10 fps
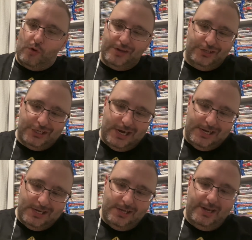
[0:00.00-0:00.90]
in
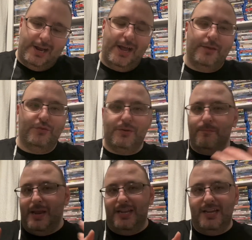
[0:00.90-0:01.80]
China, and there was a
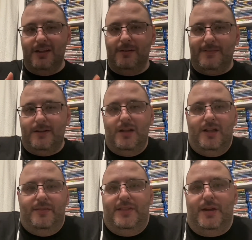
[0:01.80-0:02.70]
making of
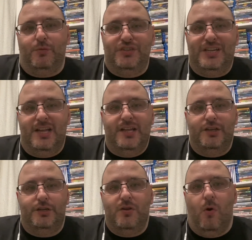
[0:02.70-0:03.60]
that was
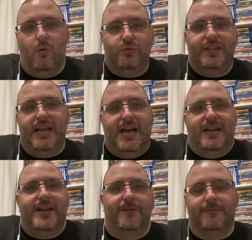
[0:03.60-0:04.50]
only
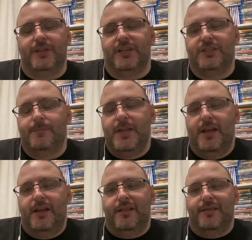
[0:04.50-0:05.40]
on Netflix.
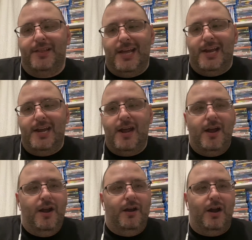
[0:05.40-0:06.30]
Then
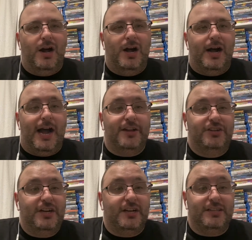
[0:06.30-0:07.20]
I
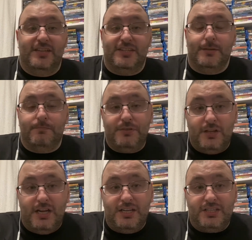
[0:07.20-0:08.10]
checked Disney
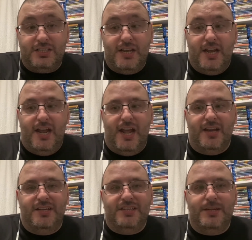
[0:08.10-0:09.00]
Plus,
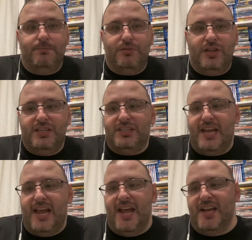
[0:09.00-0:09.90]
and Disney Plus
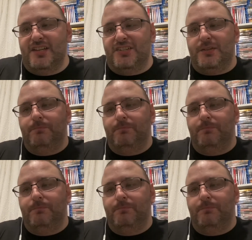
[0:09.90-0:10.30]
has